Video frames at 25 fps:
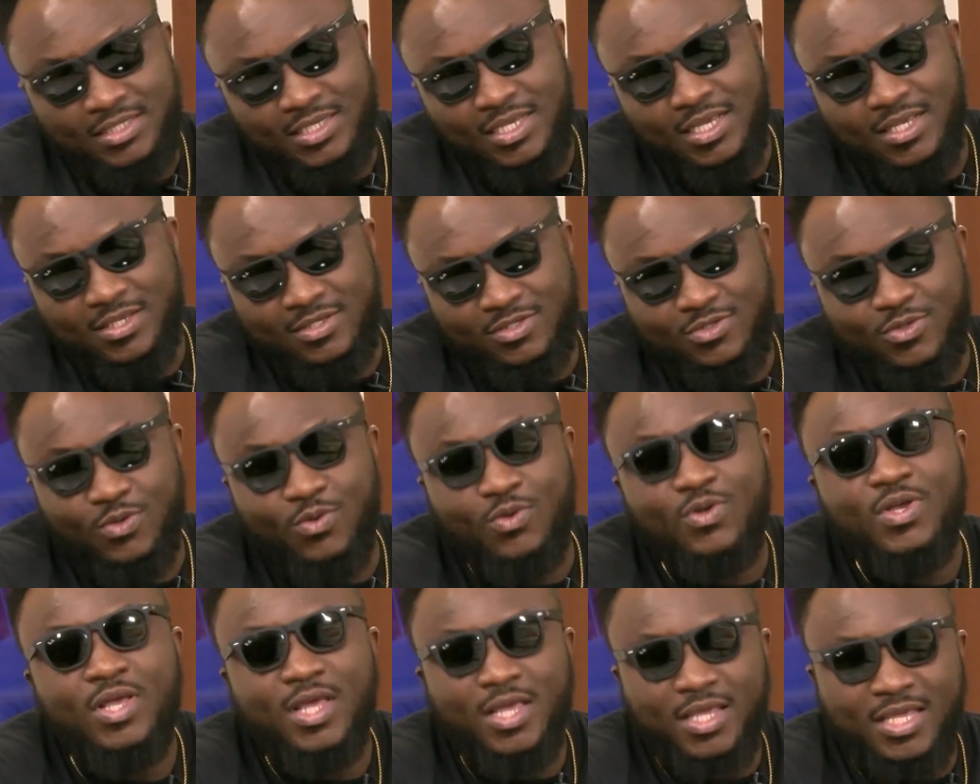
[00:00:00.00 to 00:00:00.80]
So,
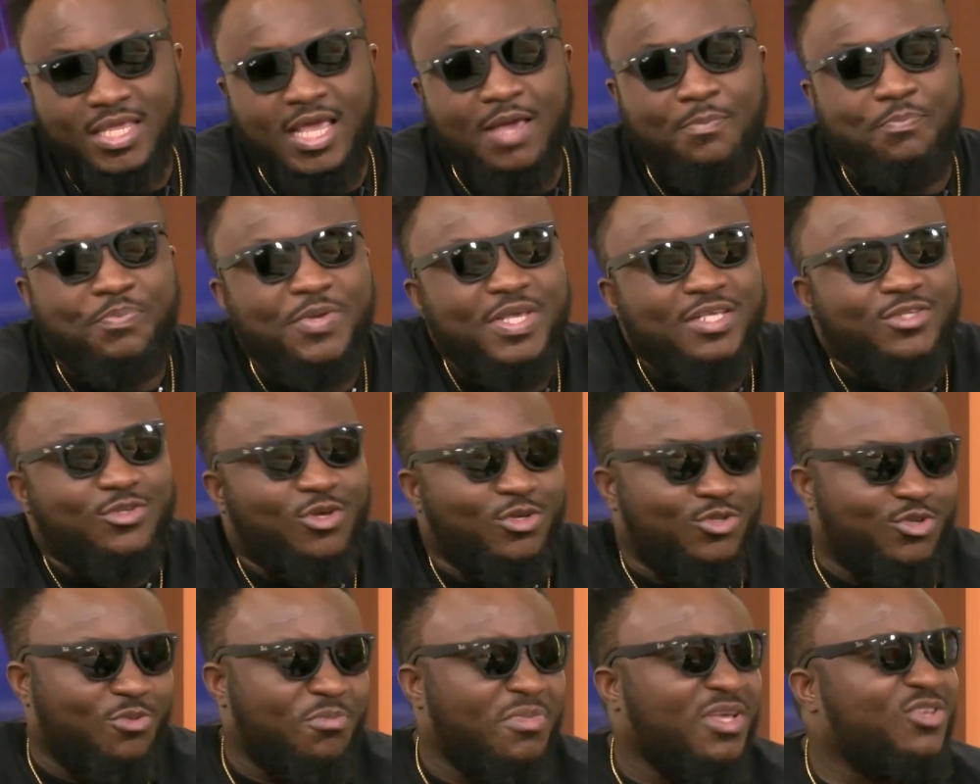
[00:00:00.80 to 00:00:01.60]
yeah, peace also
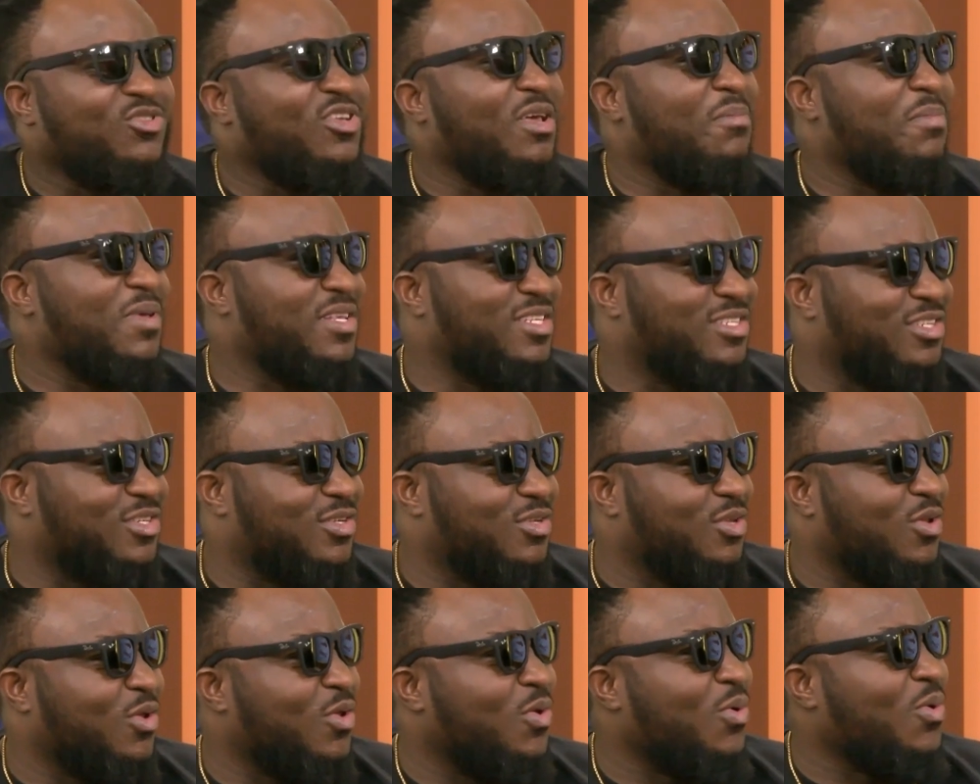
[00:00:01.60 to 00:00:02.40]
makes you a bit
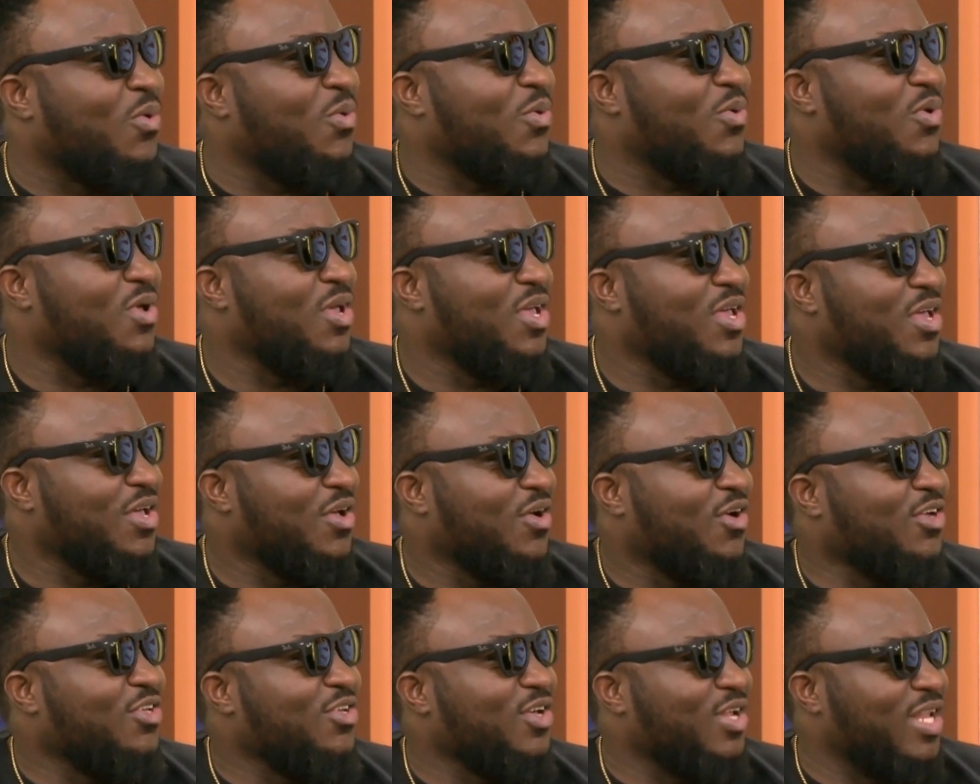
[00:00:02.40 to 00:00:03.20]
slow.
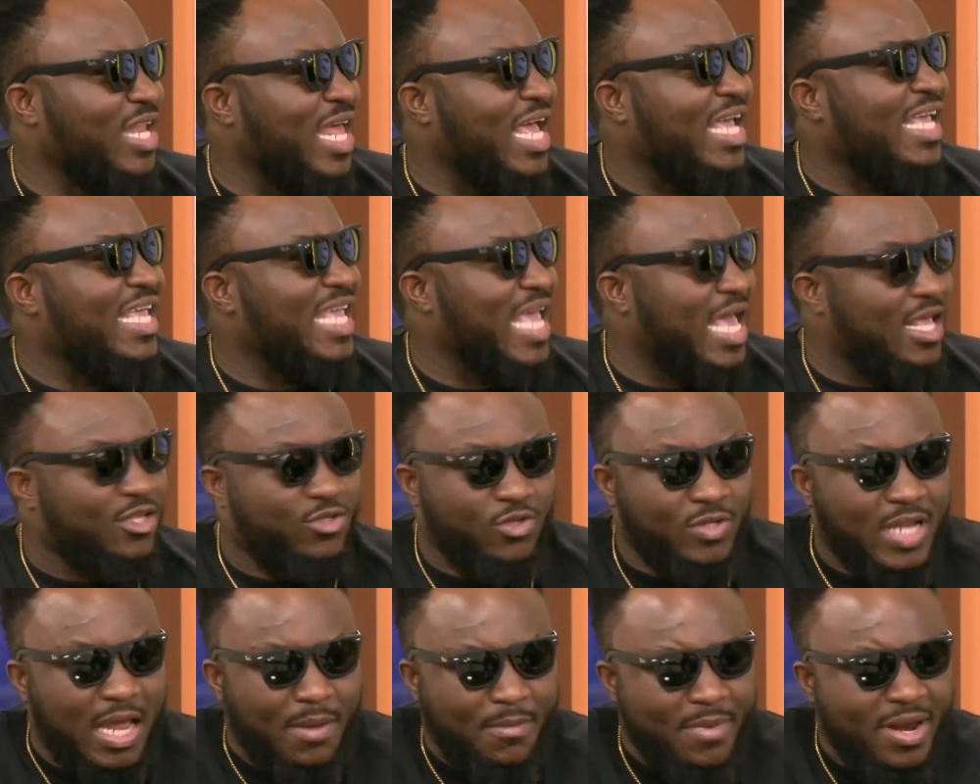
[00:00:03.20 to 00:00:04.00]
Because you're like, yeah. So
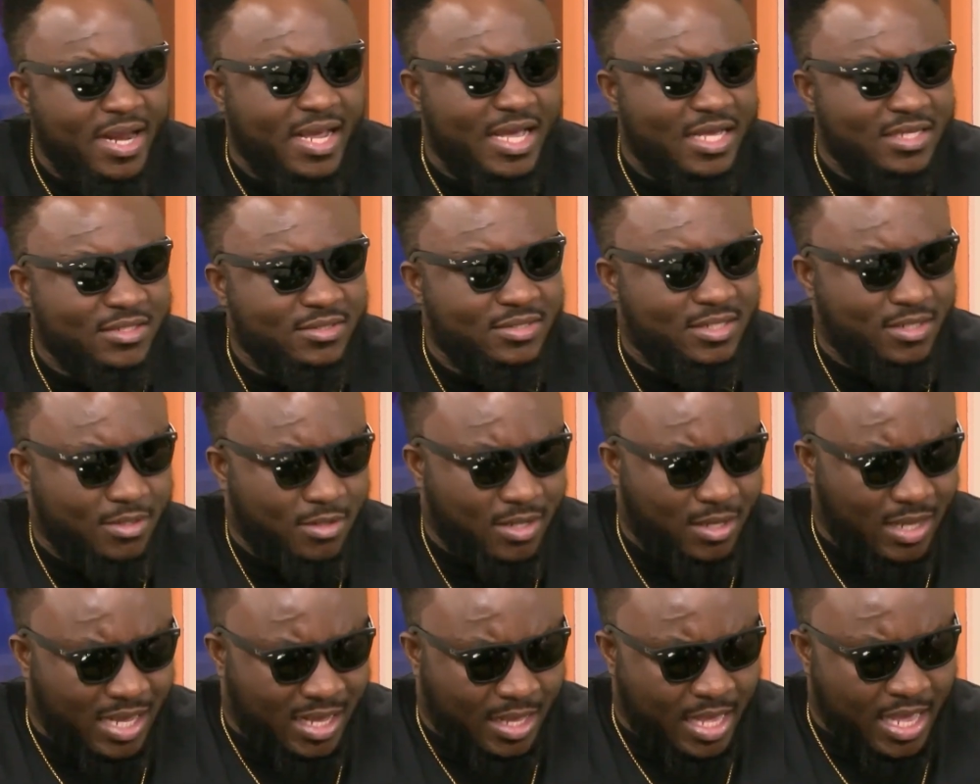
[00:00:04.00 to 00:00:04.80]
the Americans
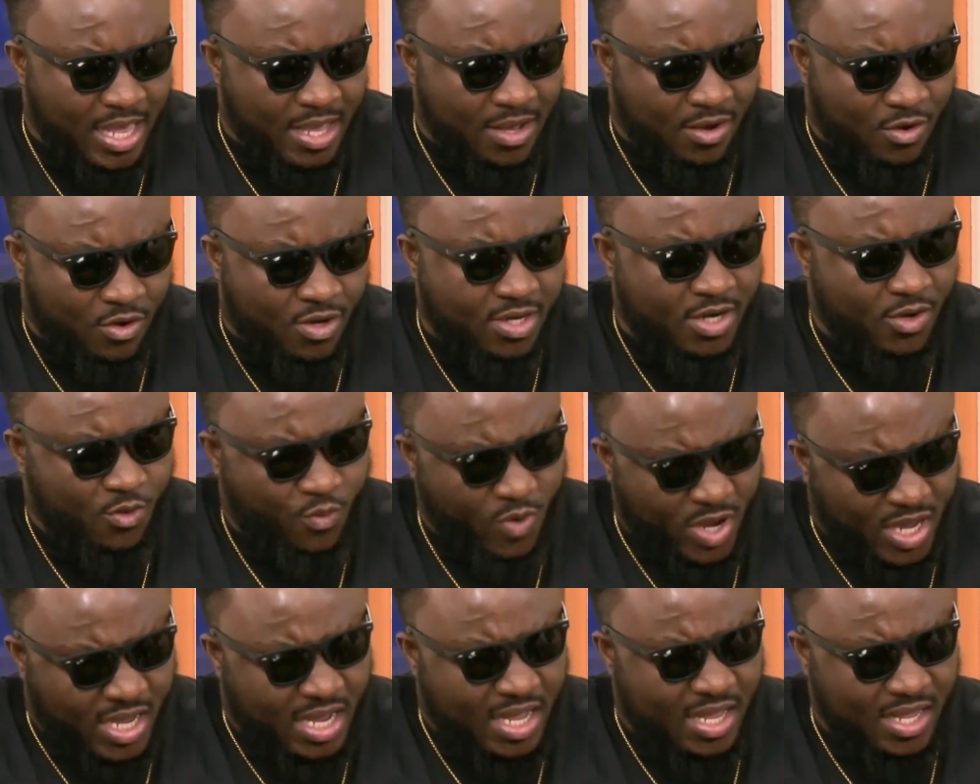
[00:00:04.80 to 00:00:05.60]
caught it
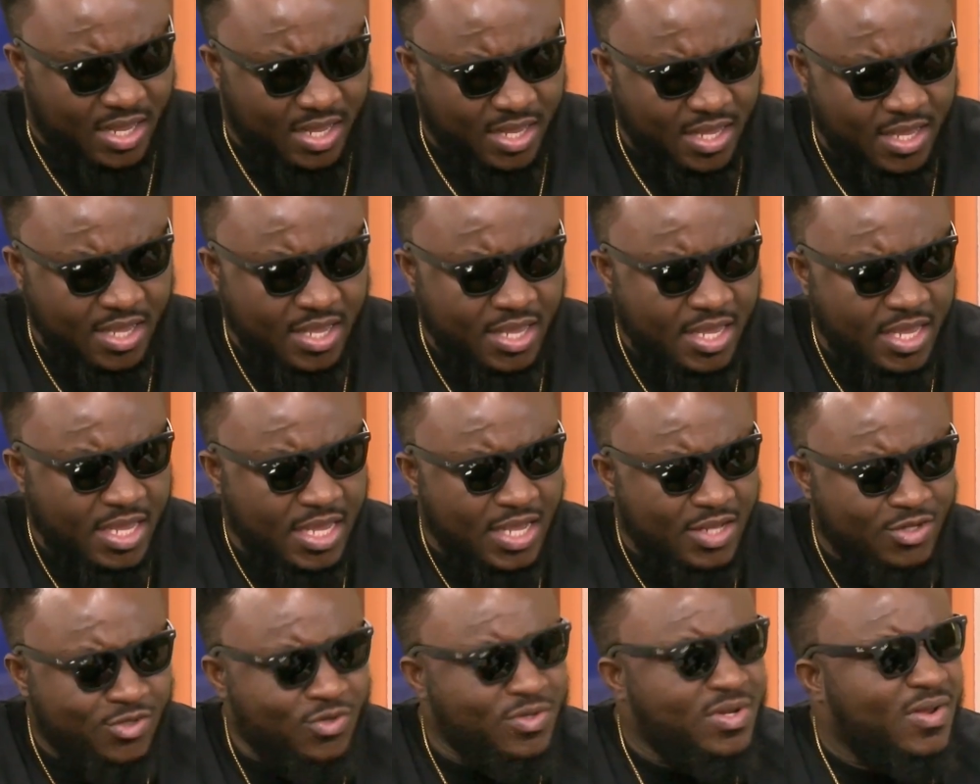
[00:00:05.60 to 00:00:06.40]
quicker.
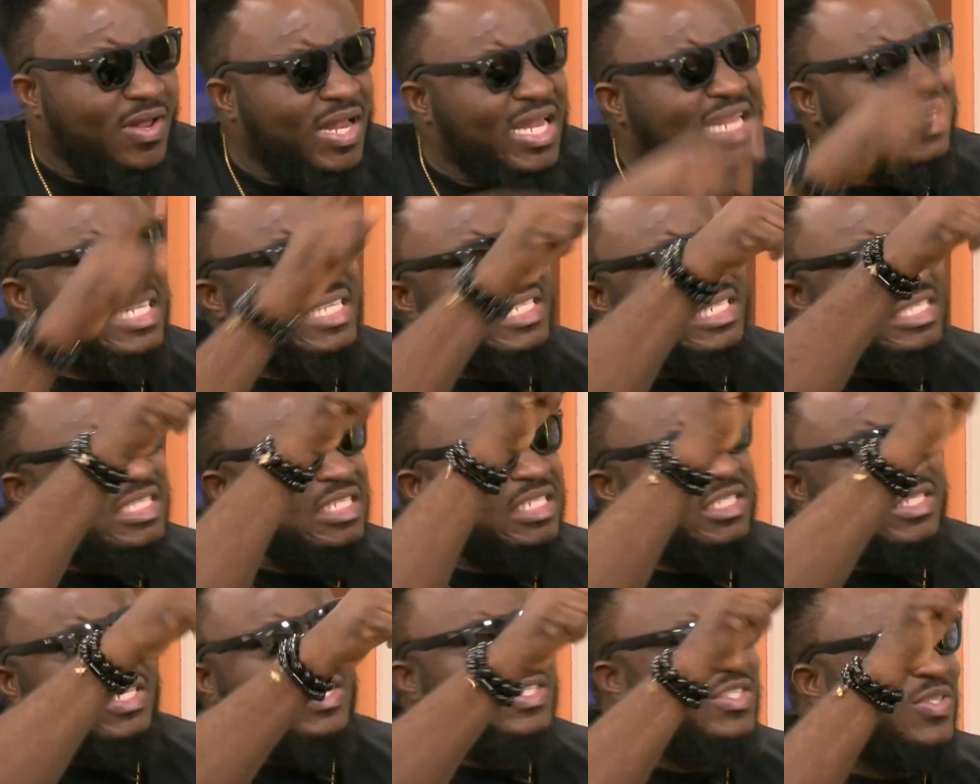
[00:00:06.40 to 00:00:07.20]
So
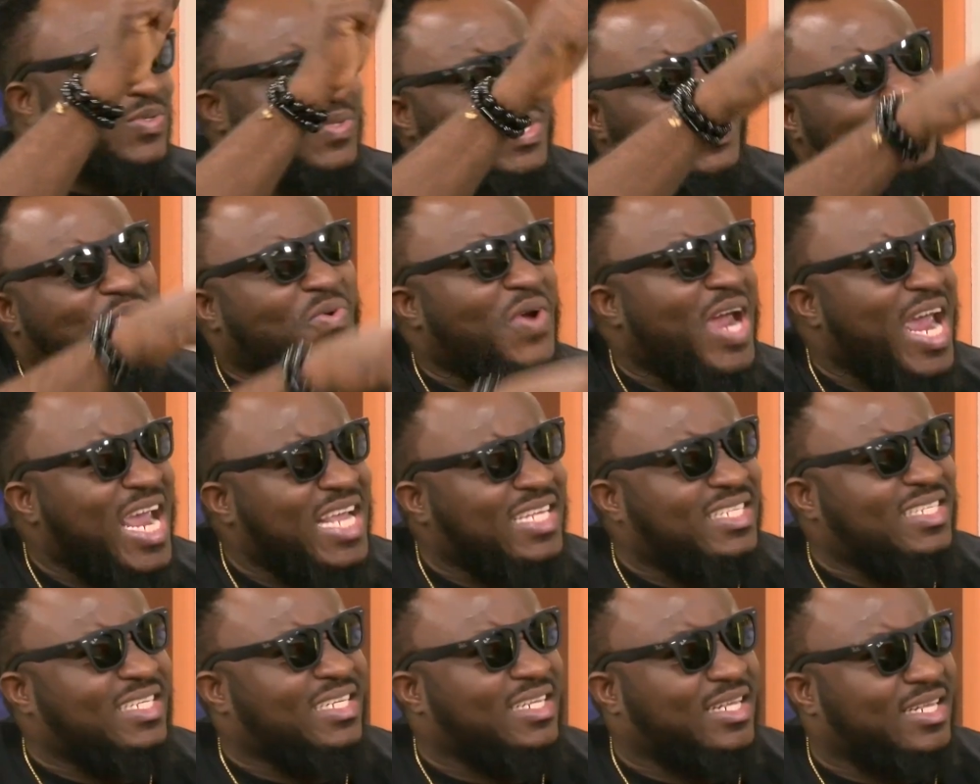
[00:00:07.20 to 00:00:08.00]
it's
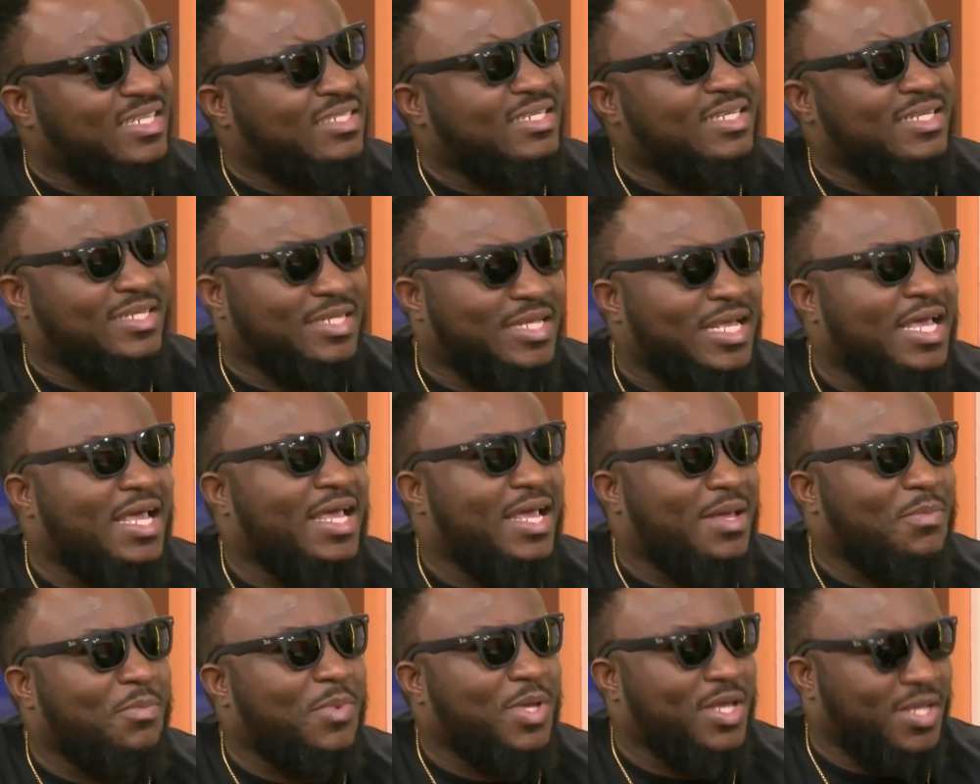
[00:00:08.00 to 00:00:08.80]
crazy. I say, yeah,
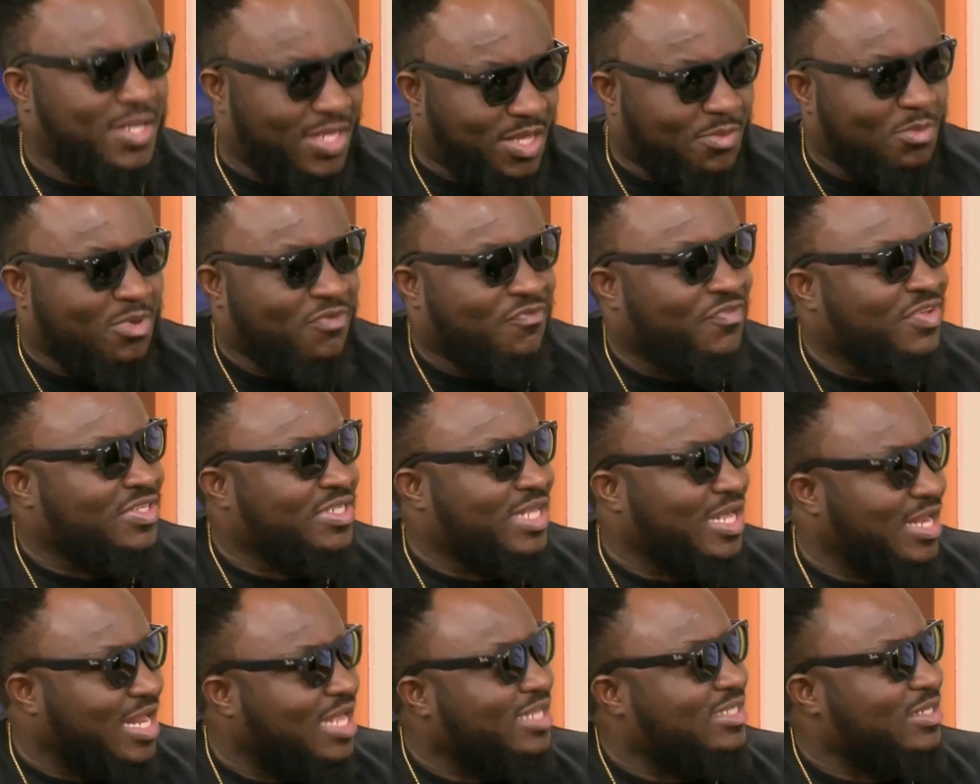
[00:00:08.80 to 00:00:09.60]
man, give me visa.
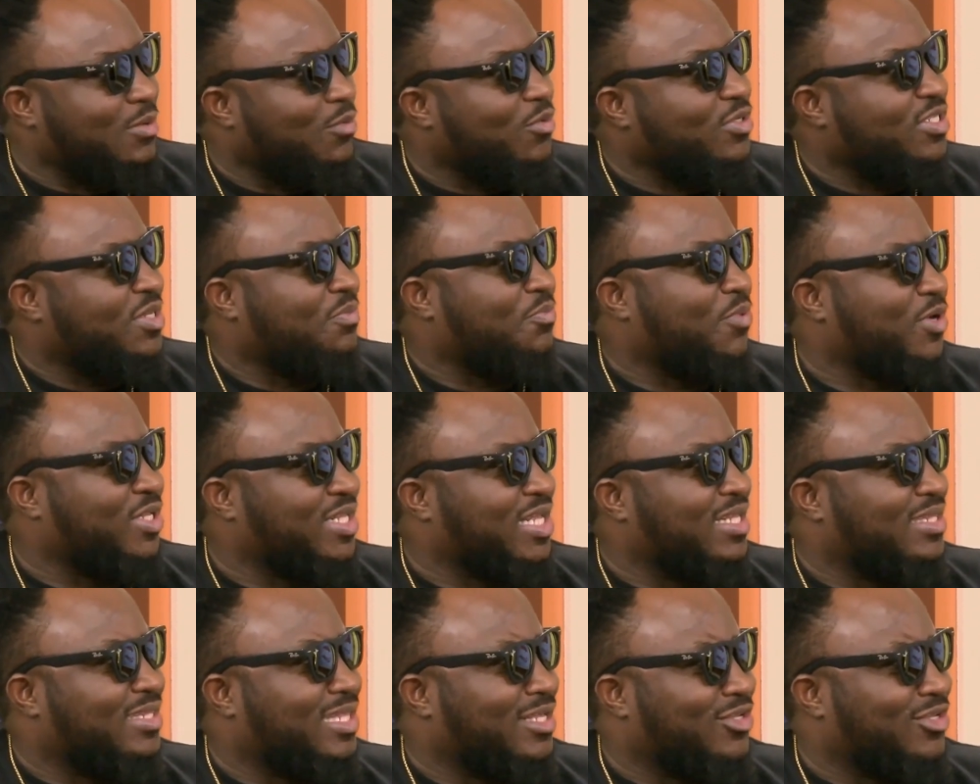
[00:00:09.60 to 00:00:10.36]
That's the most important thing.